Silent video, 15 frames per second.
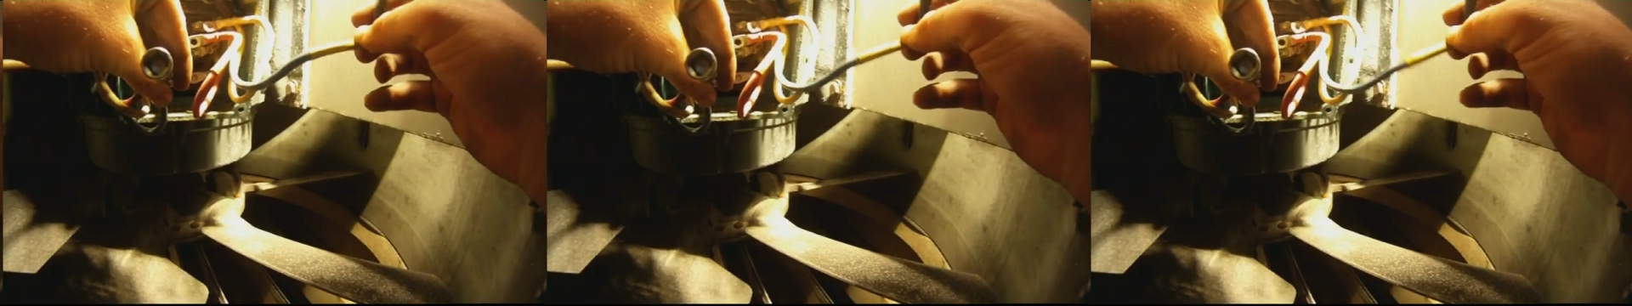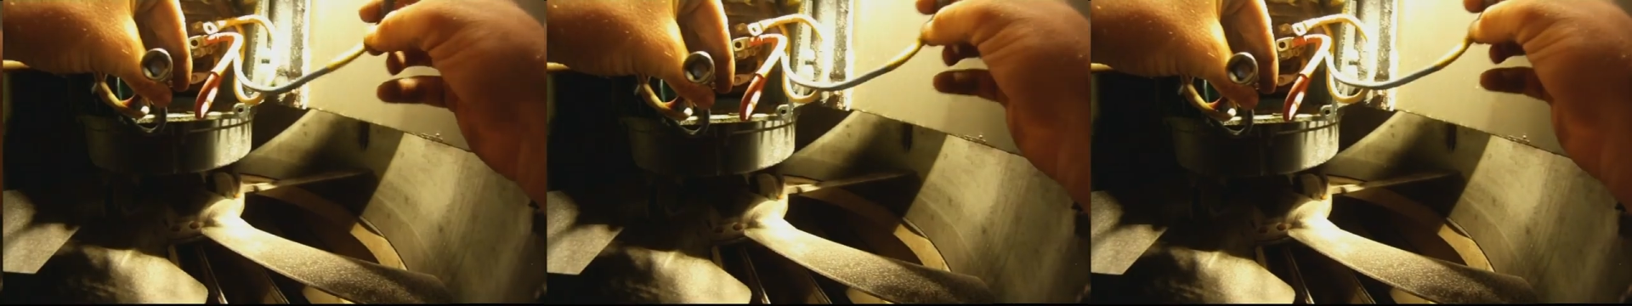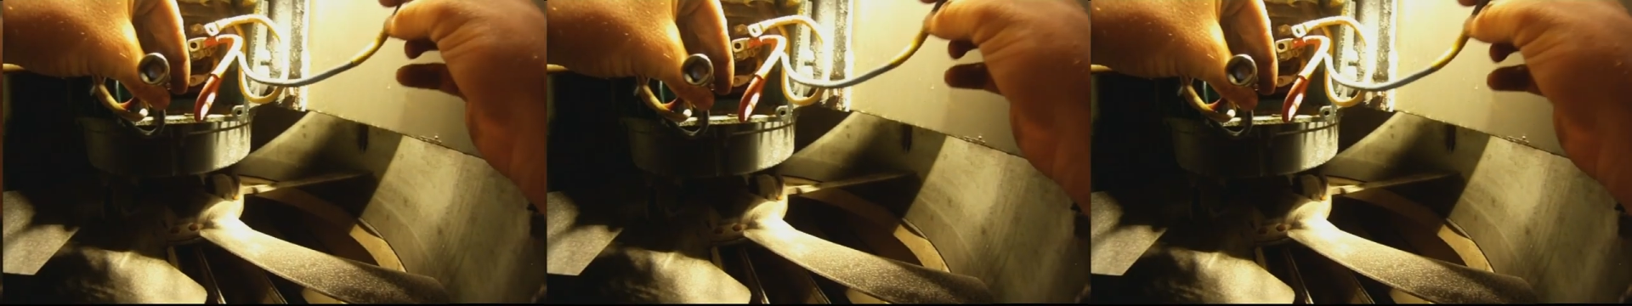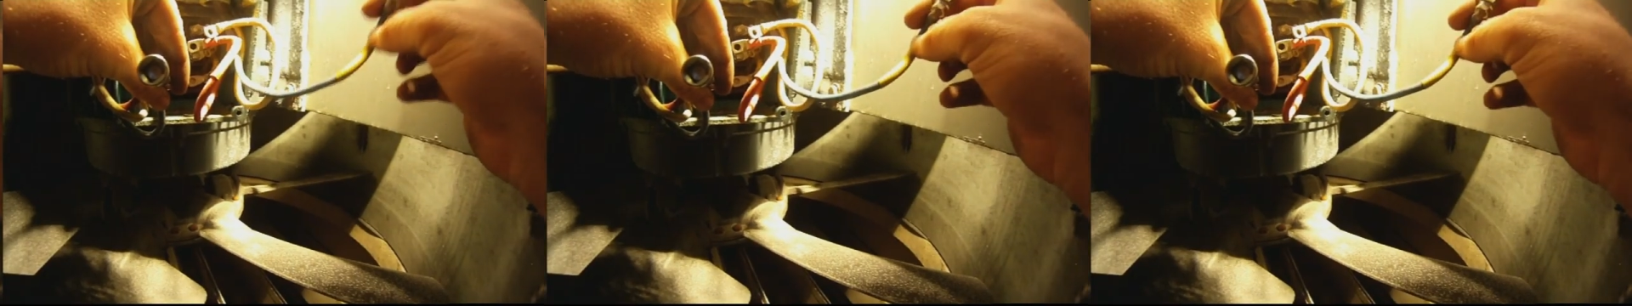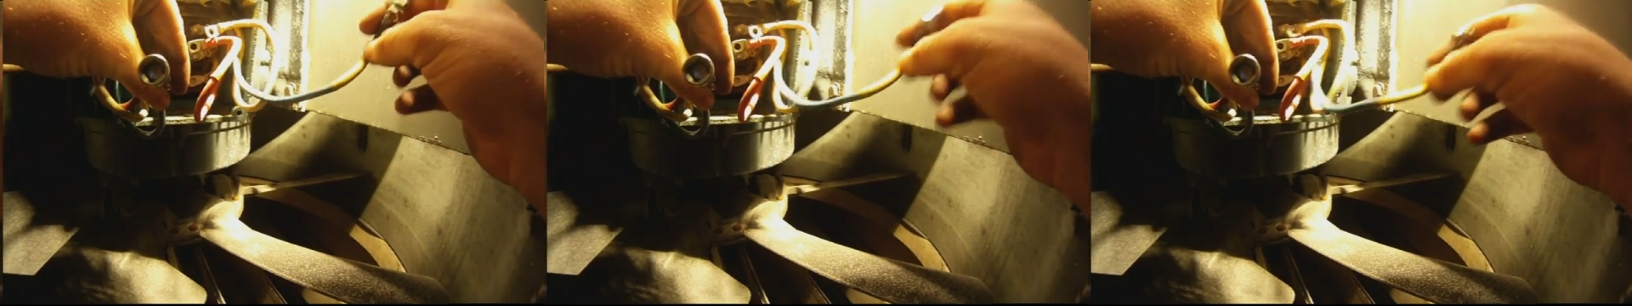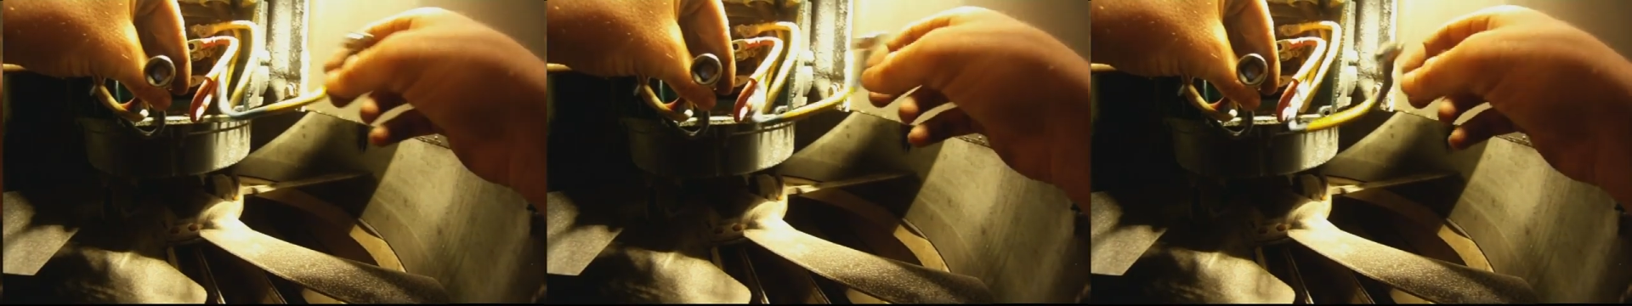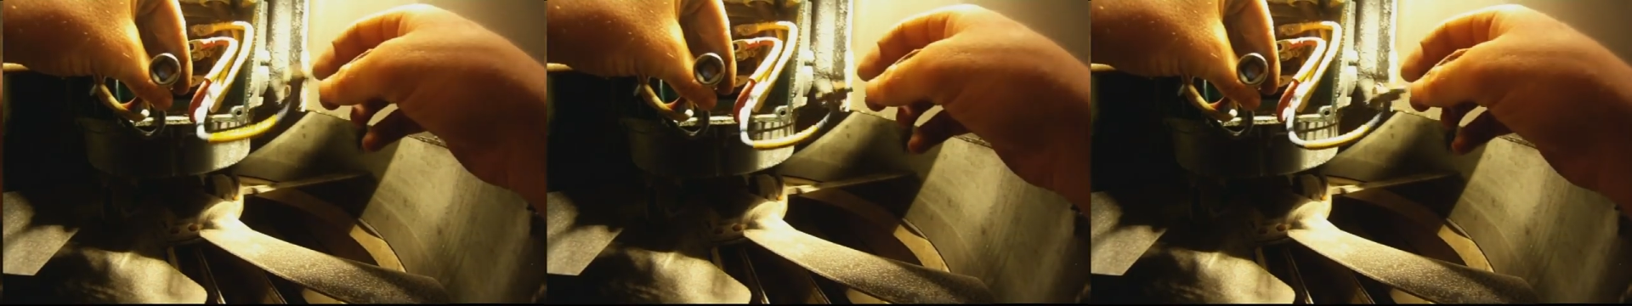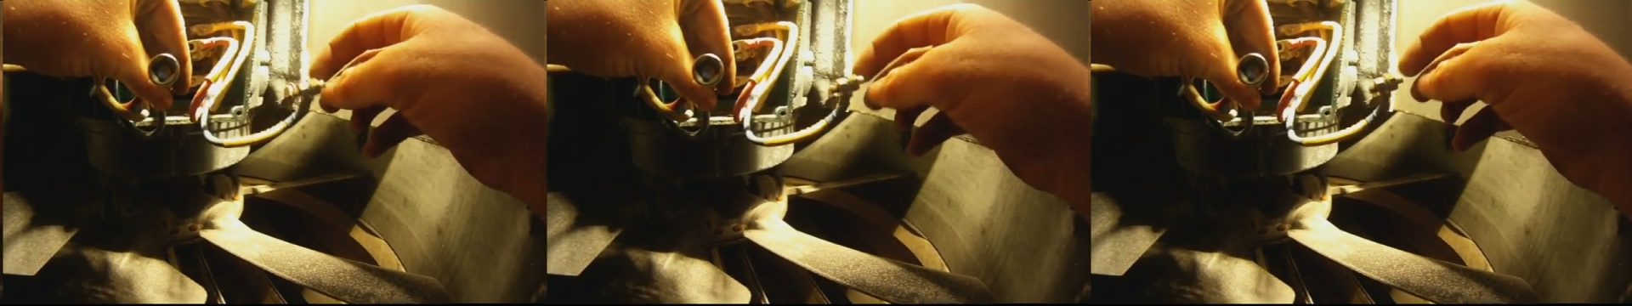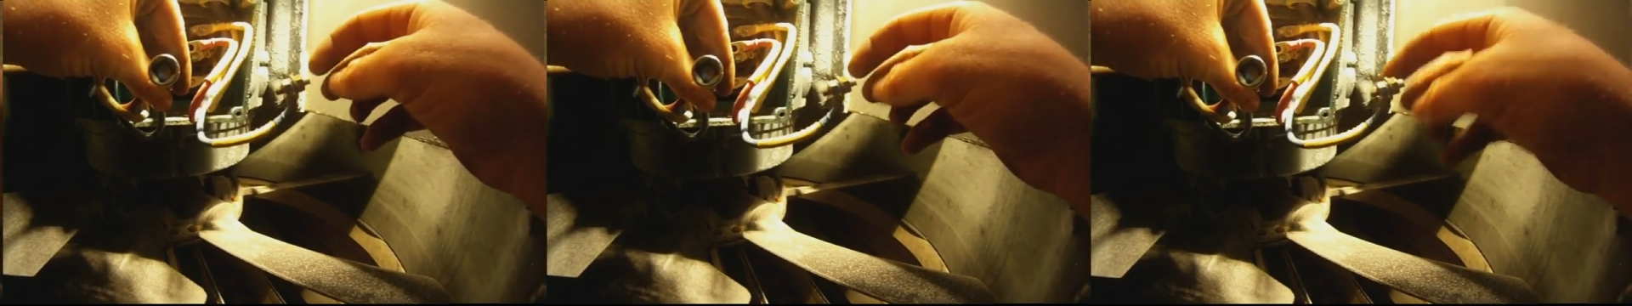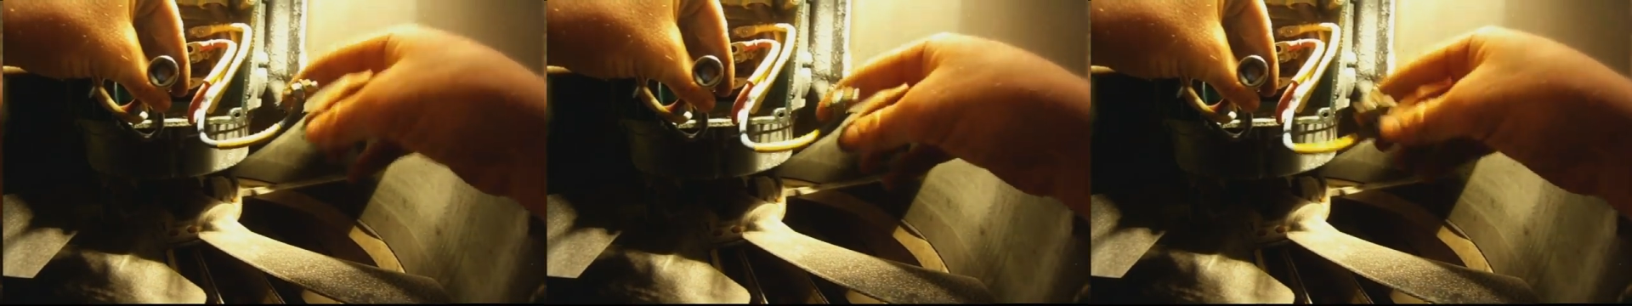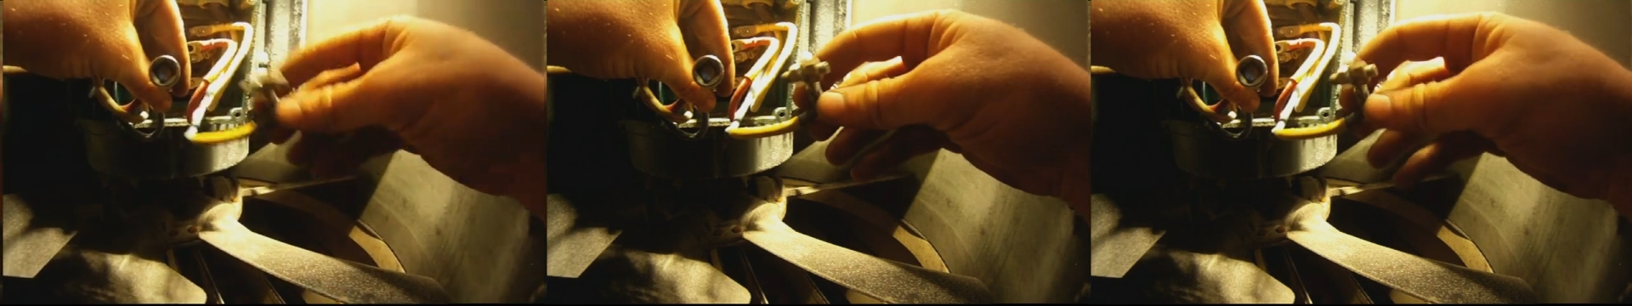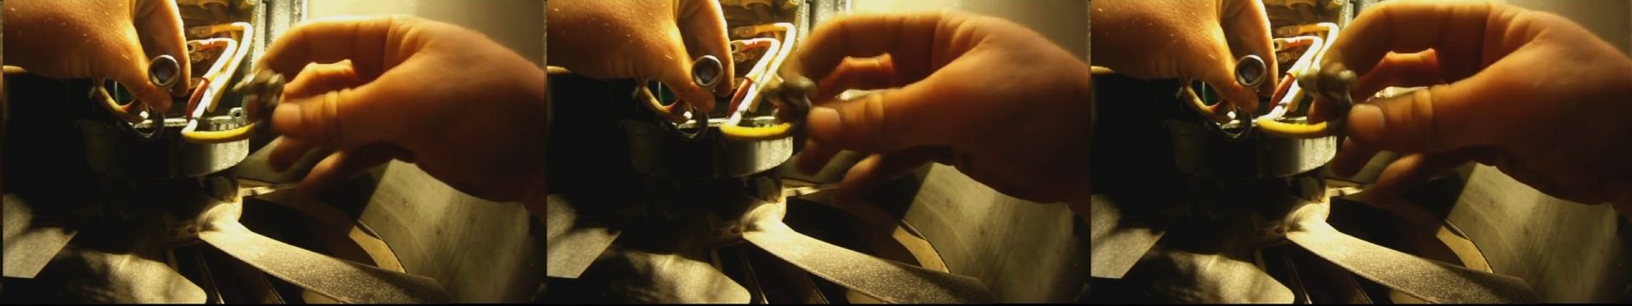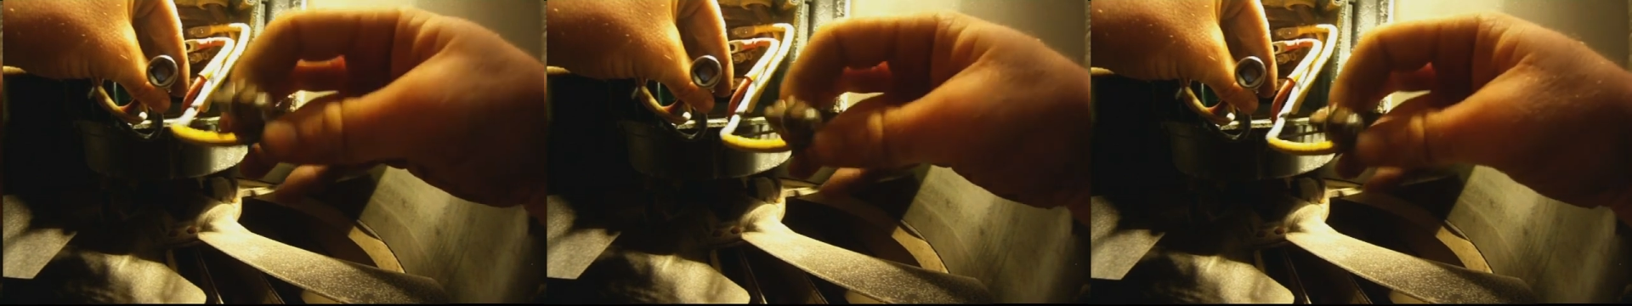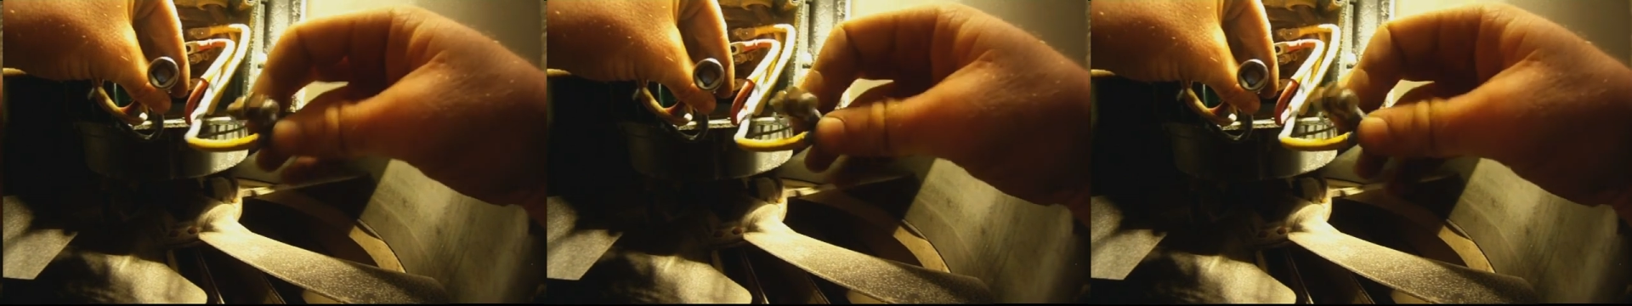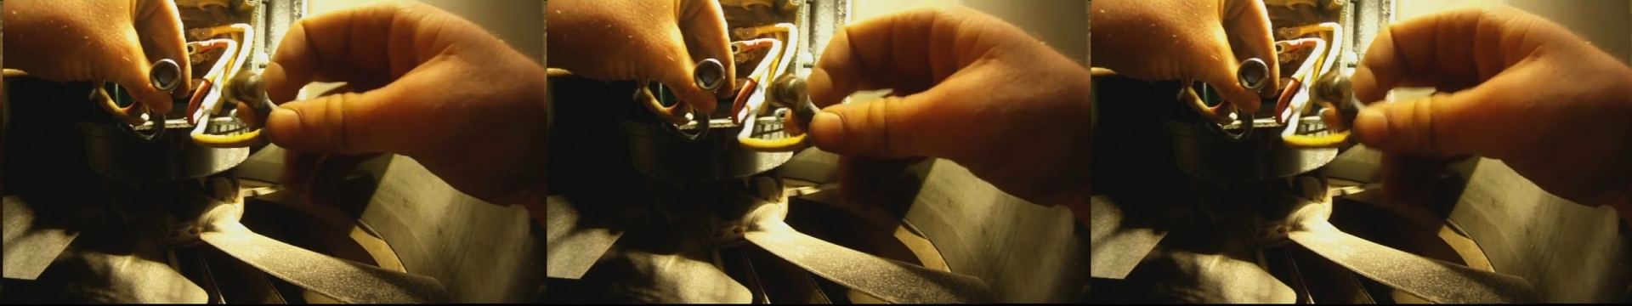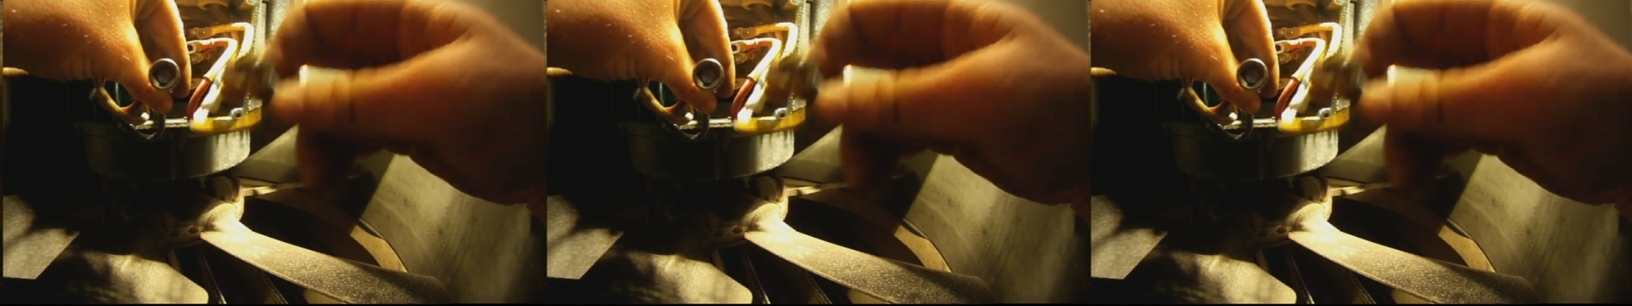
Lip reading: No face is visible, so there are no lips to read.